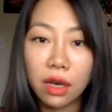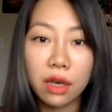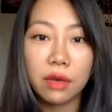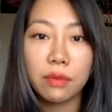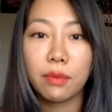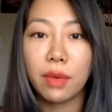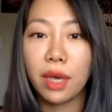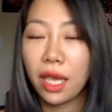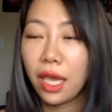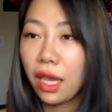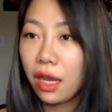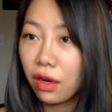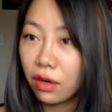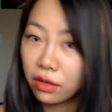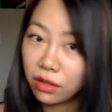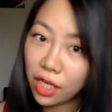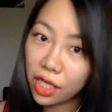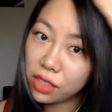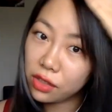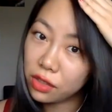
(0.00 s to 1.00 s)
in my hair,
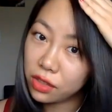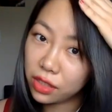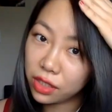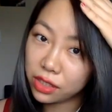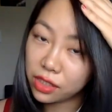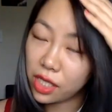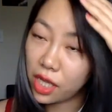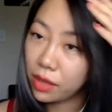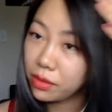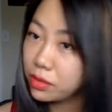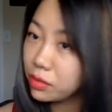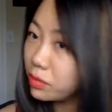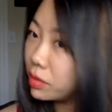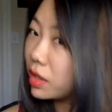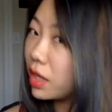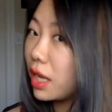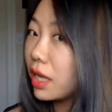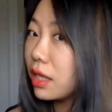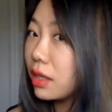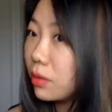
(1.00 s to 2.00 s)
not only tops
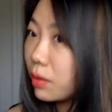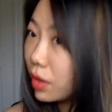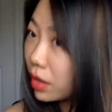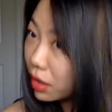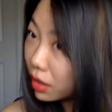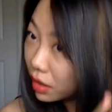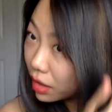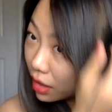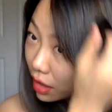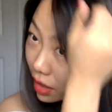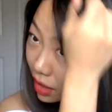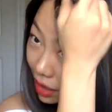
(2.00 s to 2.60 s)
but anywhere,